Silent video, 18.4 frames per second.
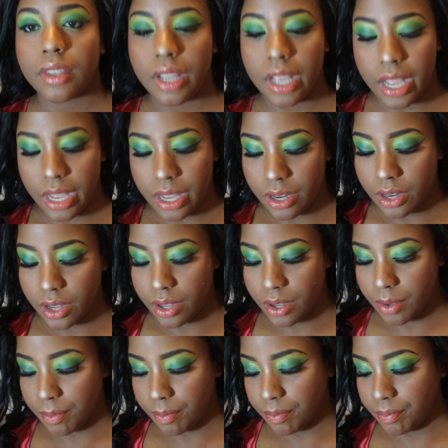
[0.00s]
And
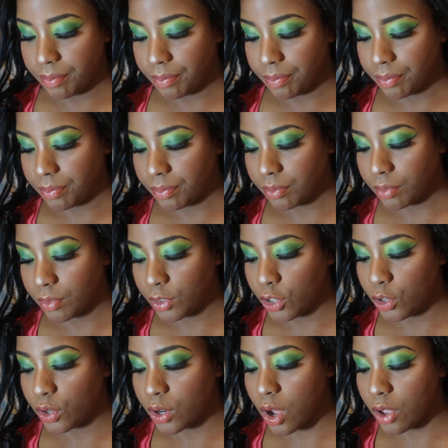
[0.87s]

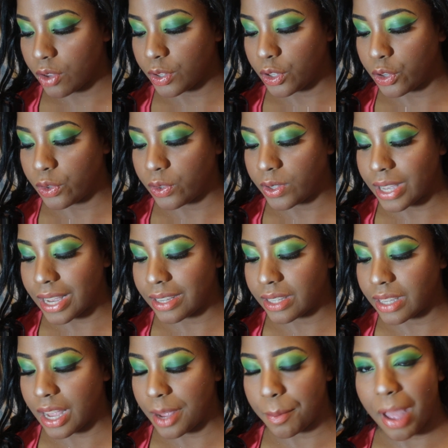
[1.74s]
you can also use that
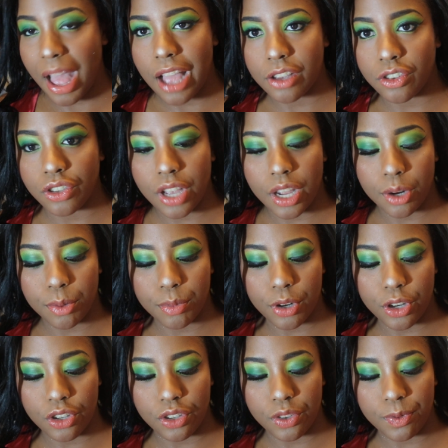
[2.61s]
same eyeshadow
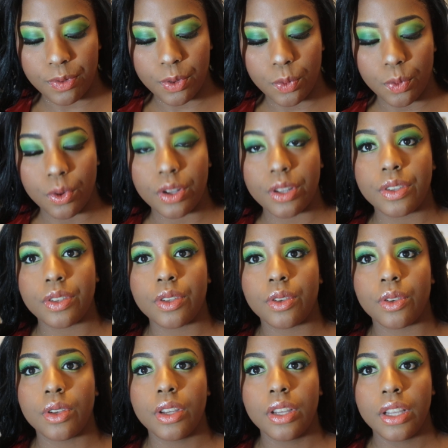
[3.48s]
brush if you want
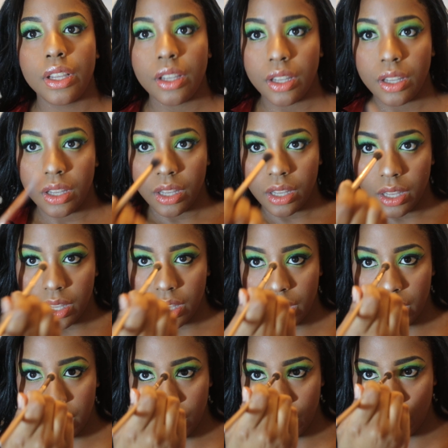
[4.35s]
to,
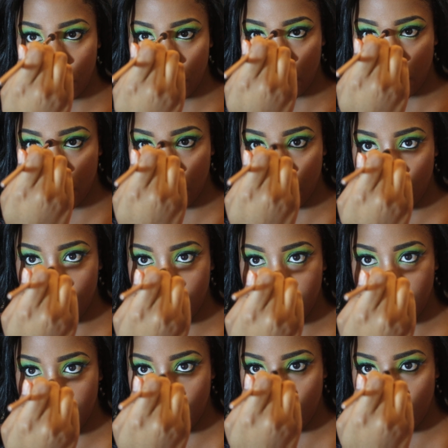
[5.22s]
and just go